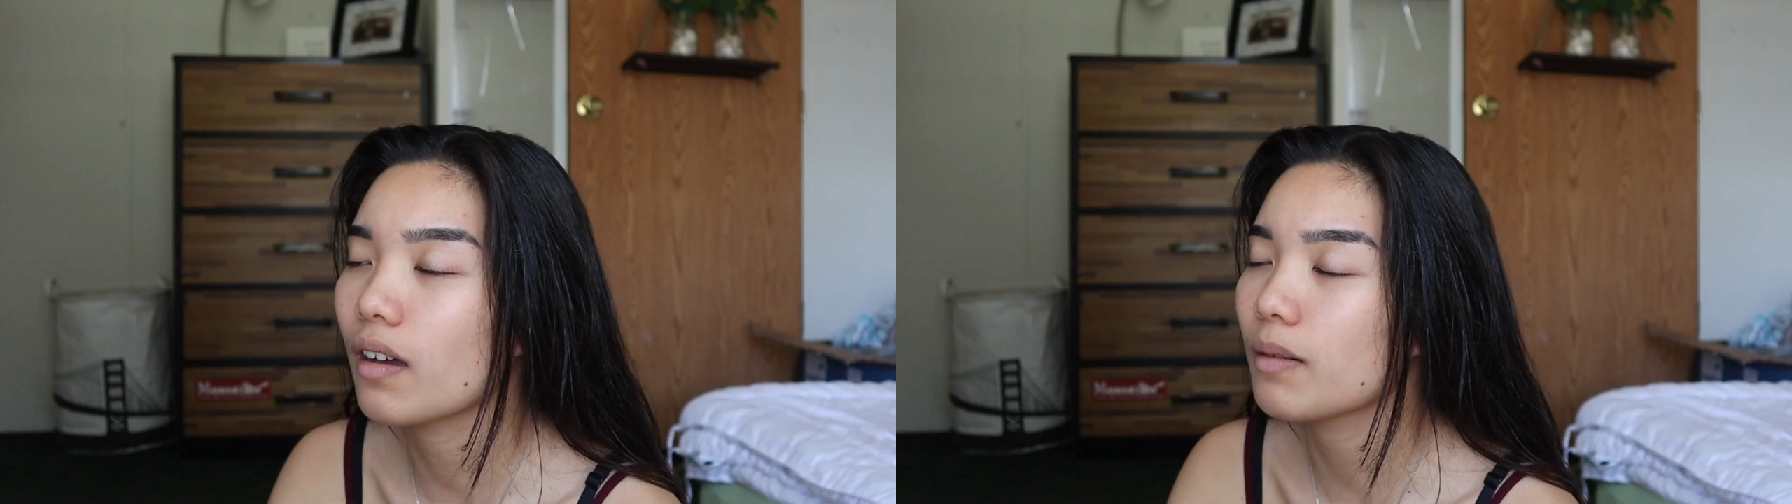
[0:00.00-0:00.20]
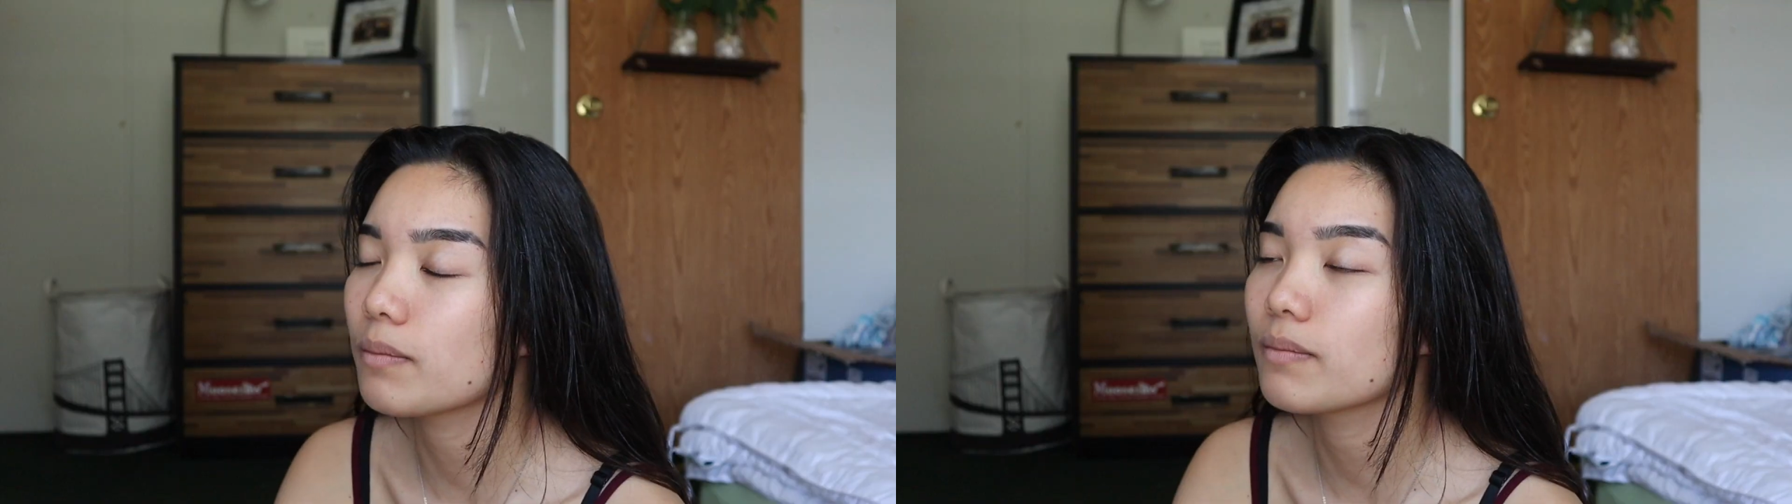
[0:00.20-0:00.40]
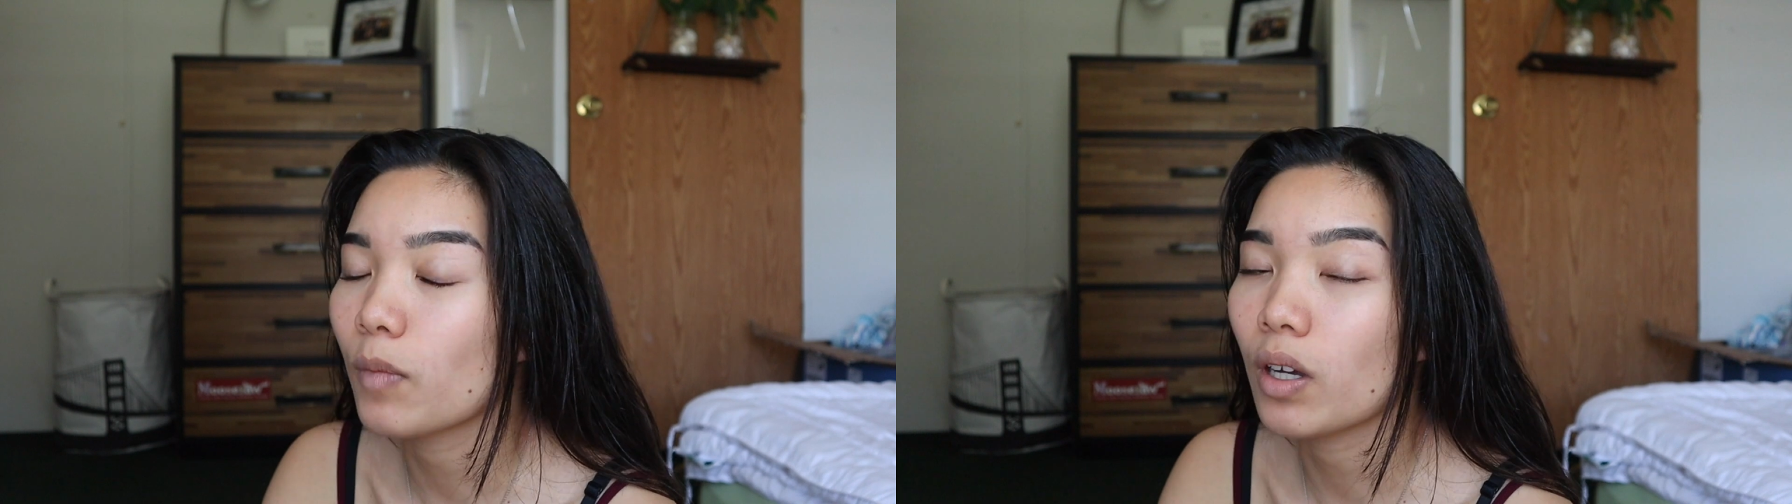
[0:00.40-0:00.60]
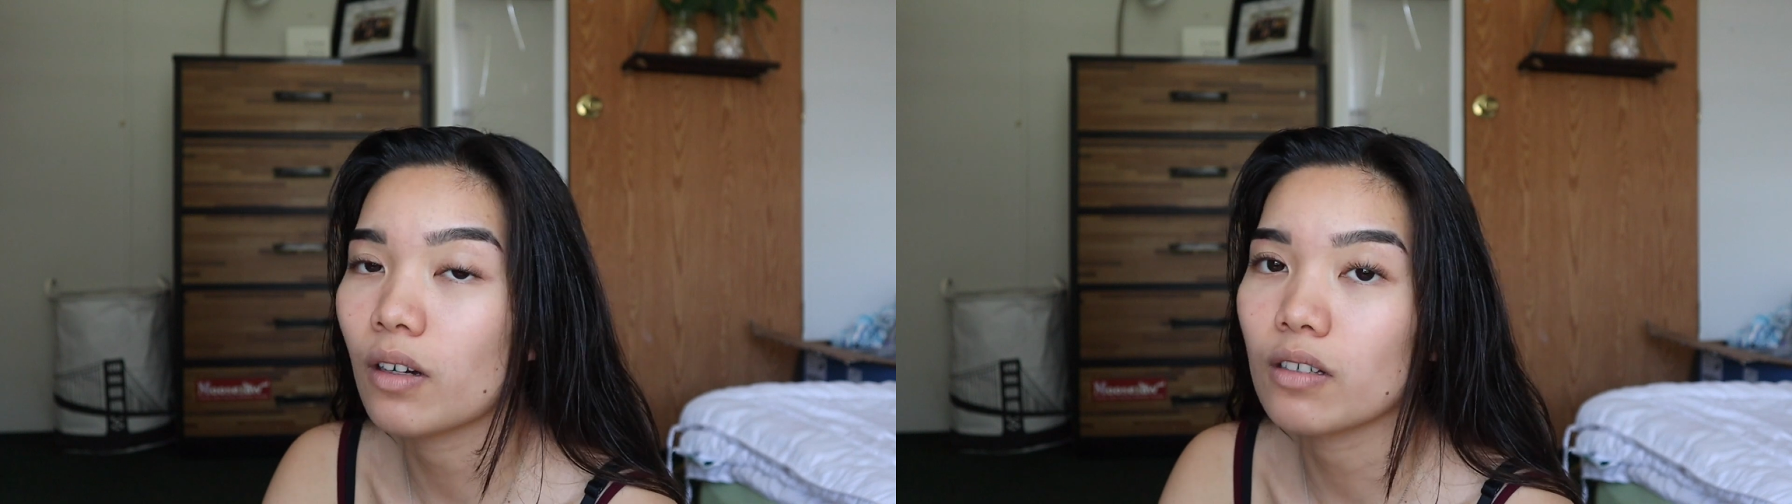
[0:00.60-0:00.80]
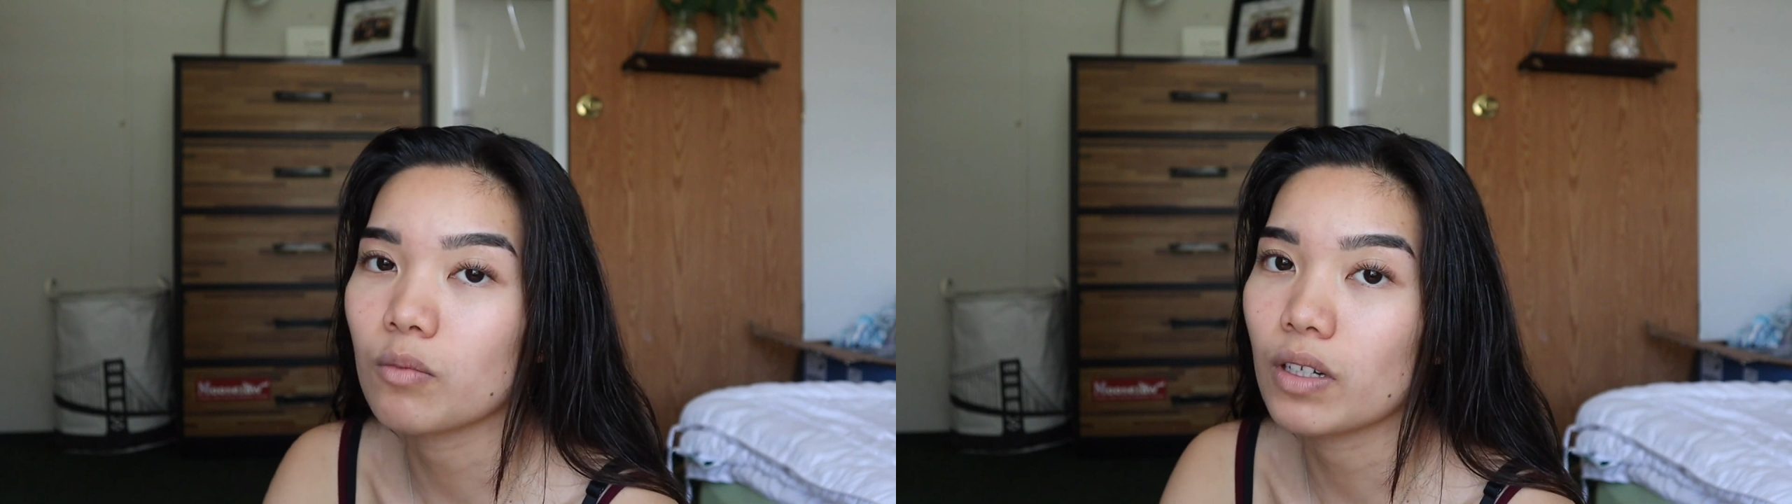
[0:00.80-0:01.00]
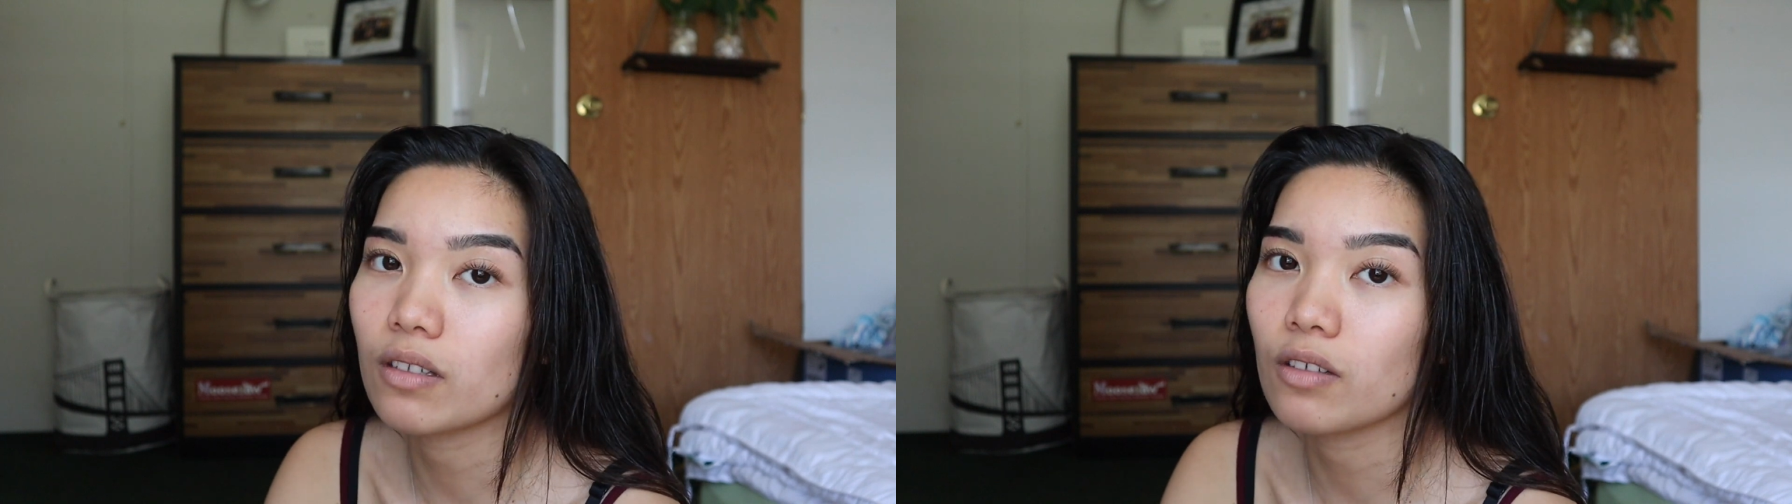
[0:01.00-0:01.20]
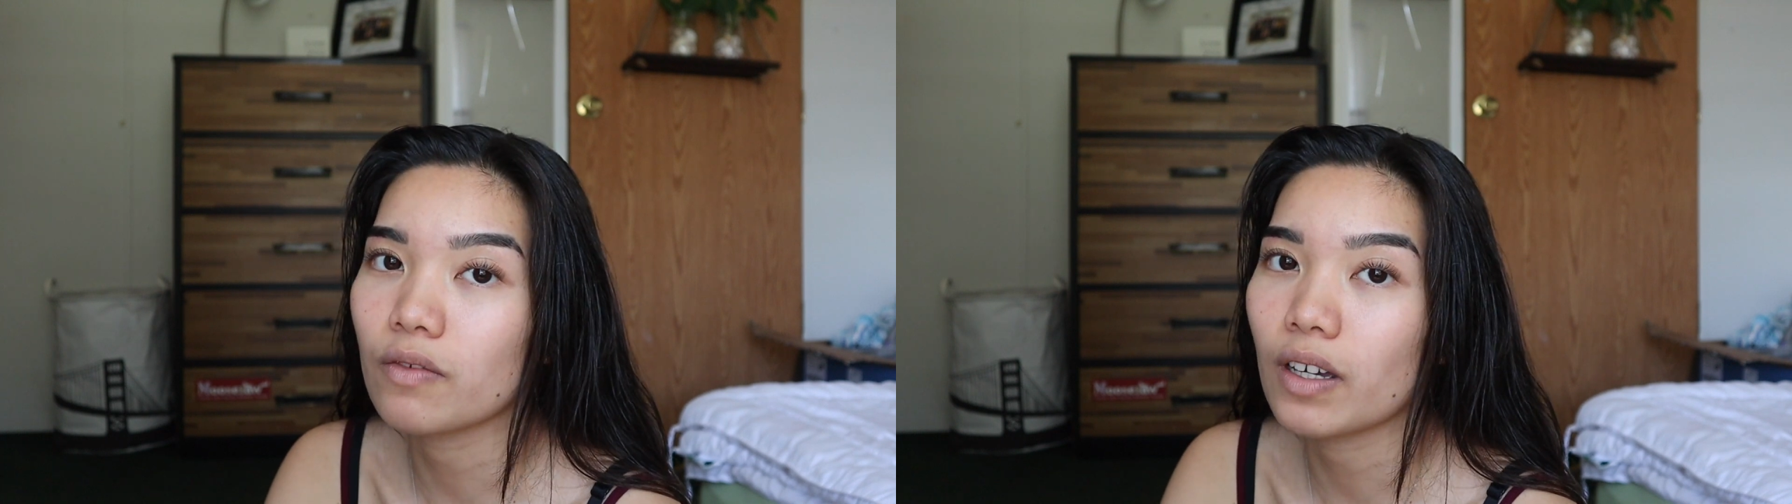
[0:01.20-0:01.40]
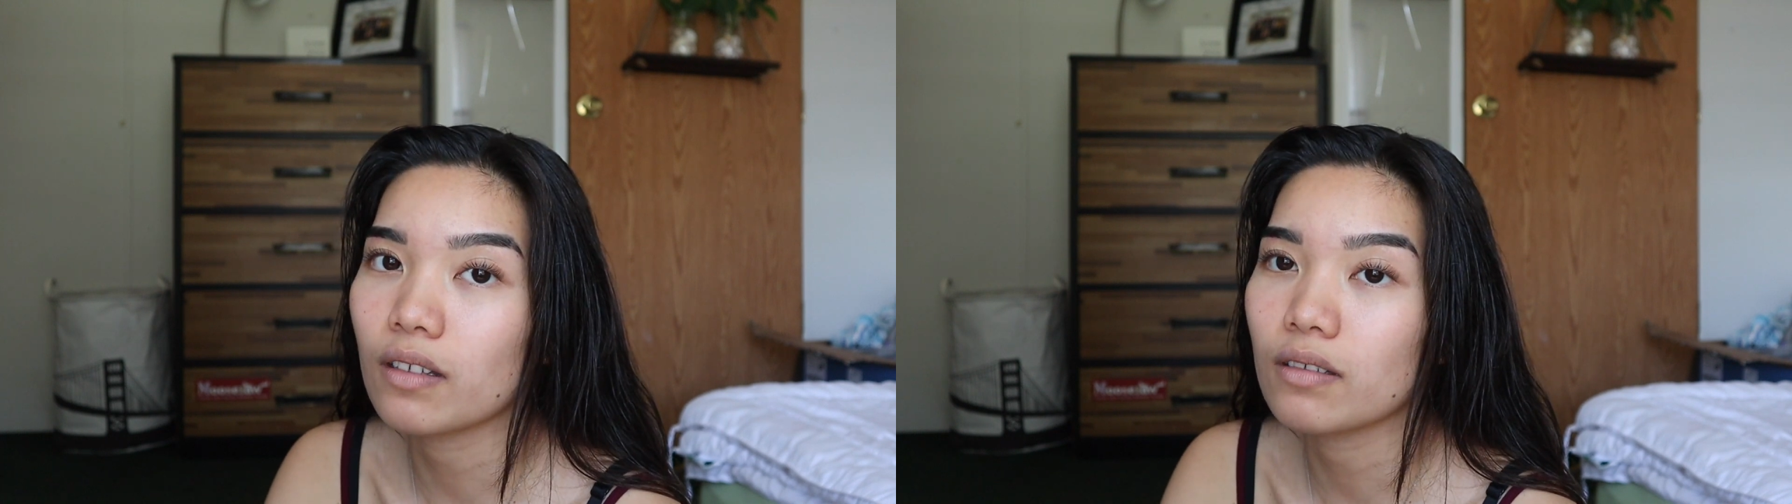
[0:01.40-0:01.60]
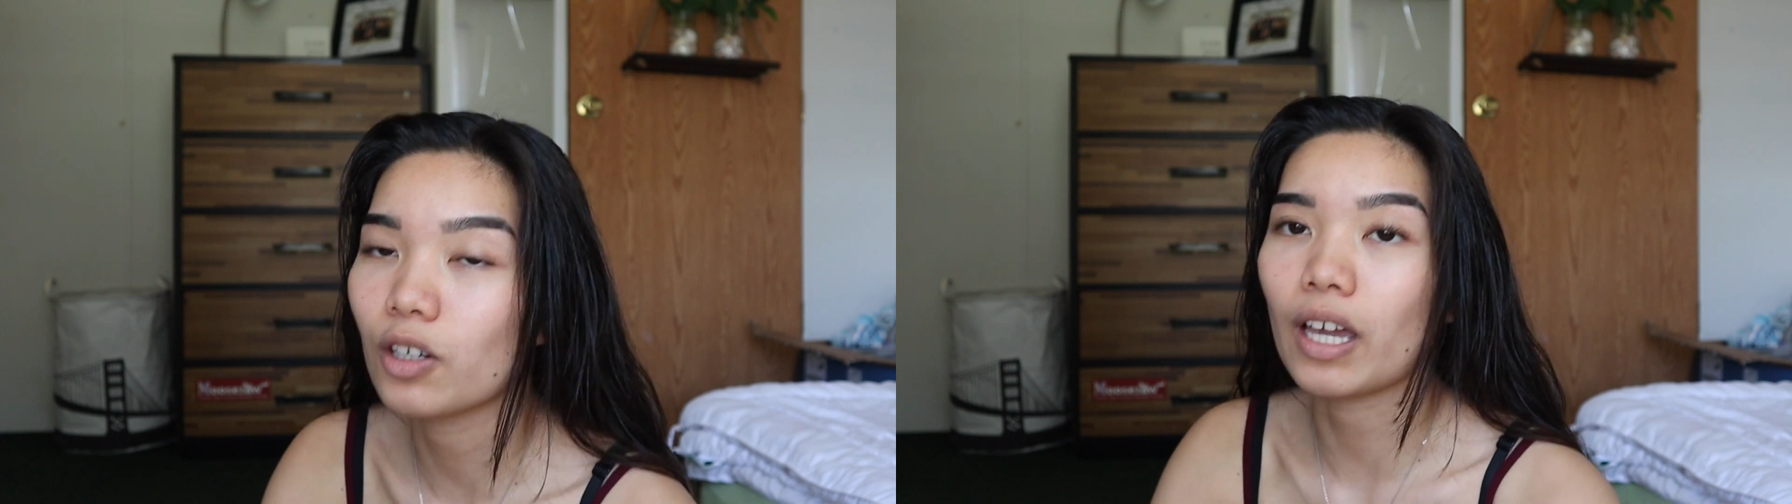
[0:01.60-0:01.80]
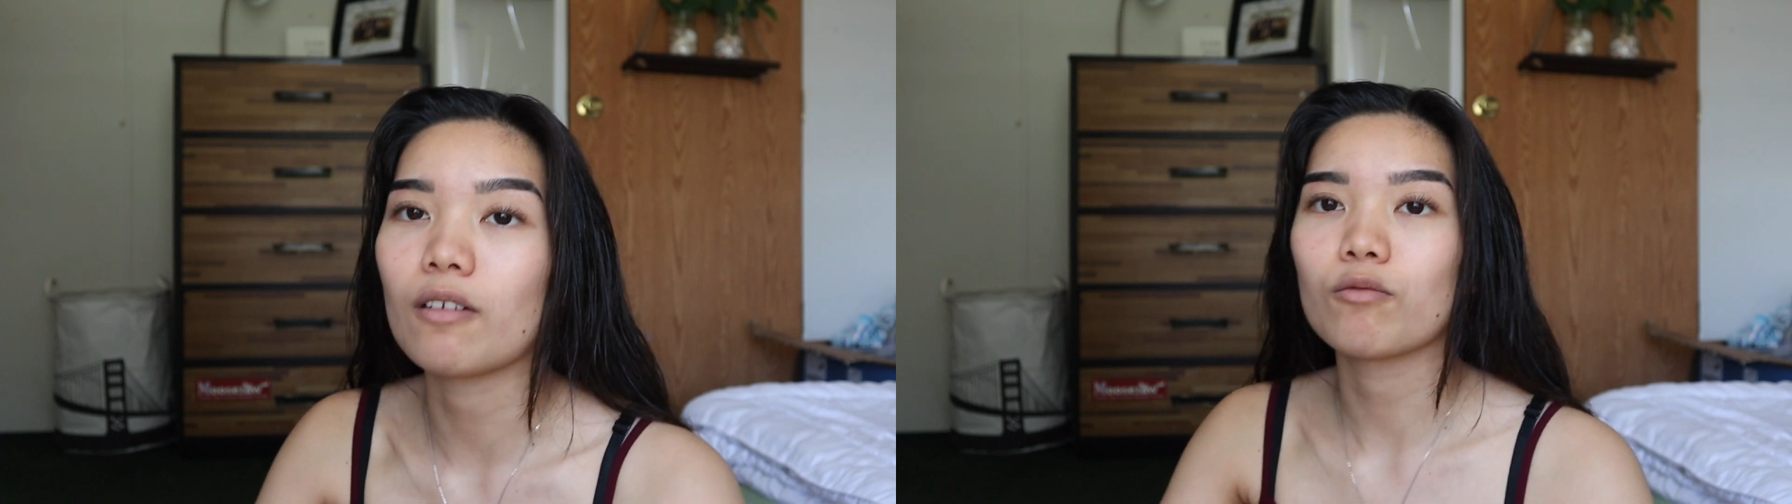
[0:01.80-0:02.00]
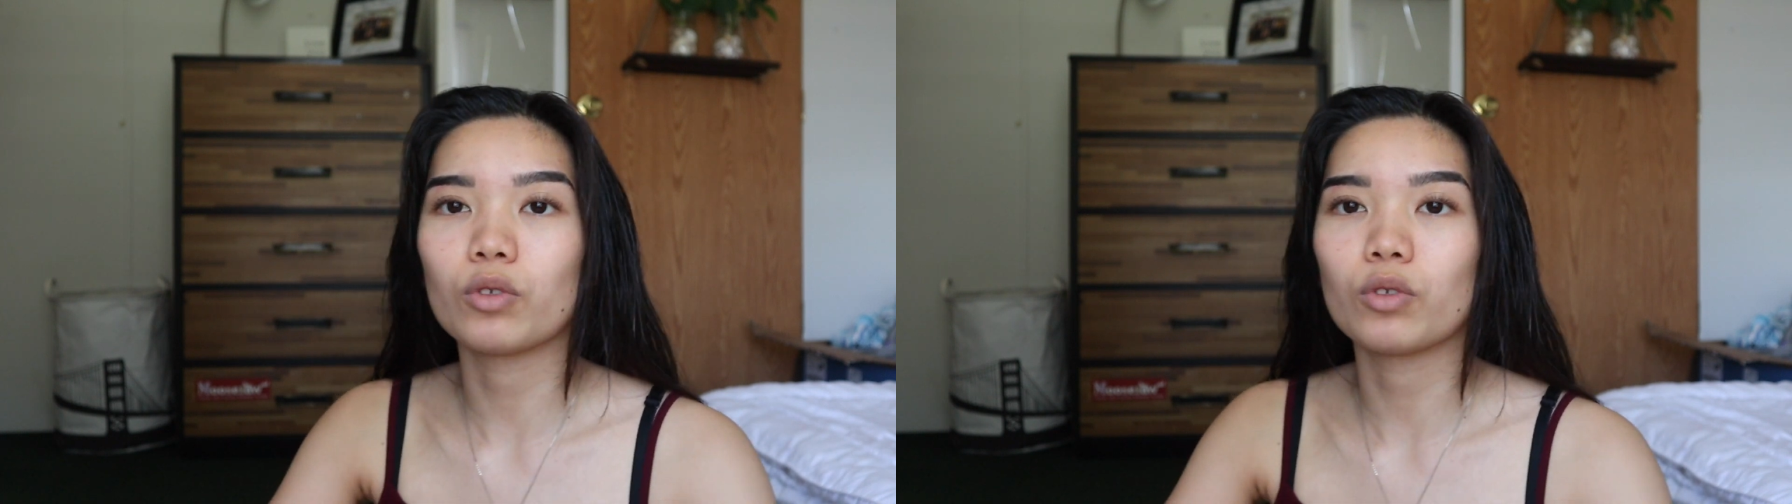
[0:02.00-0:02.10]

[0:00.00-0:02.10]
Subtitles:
My heart is beating so fast. Okay,